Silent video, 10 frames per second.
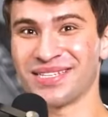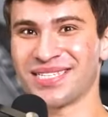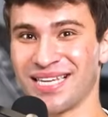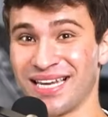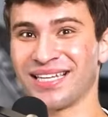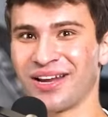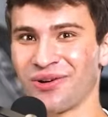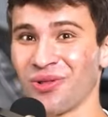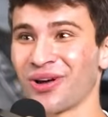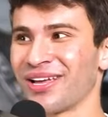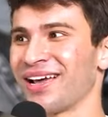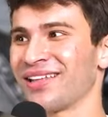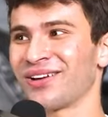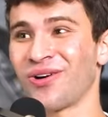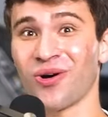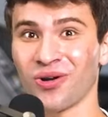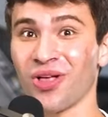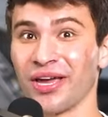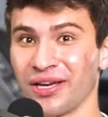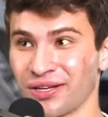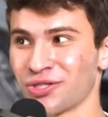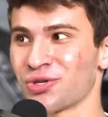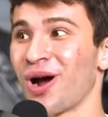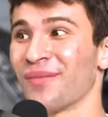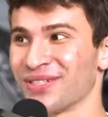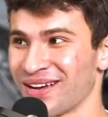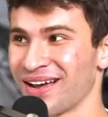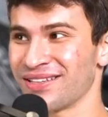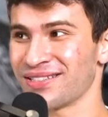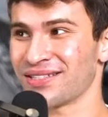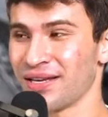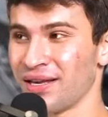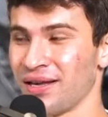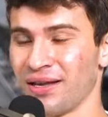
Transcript: sitting there looking at the car like traumatized. Yeah.